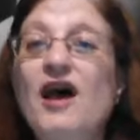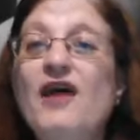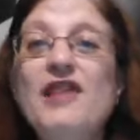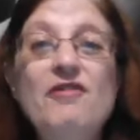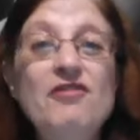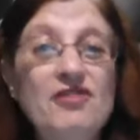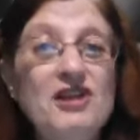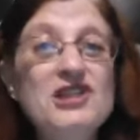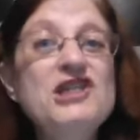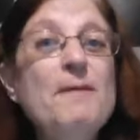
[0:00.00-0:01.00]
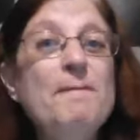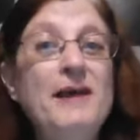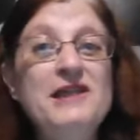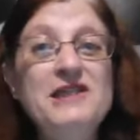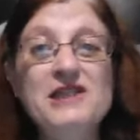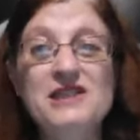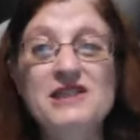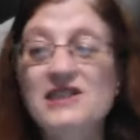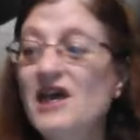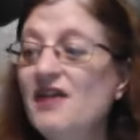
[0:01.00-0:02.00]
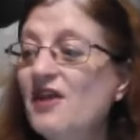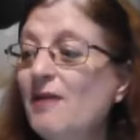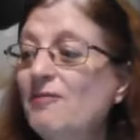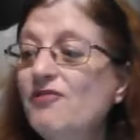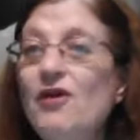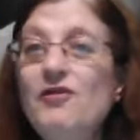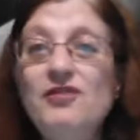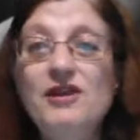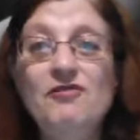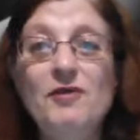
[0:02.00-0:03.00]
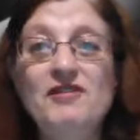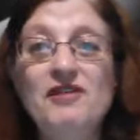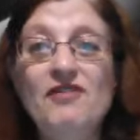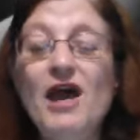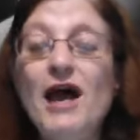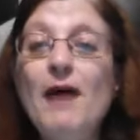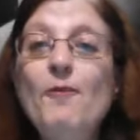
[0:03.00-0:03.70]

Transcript: There is such an abundance that I'm devoting to myself. And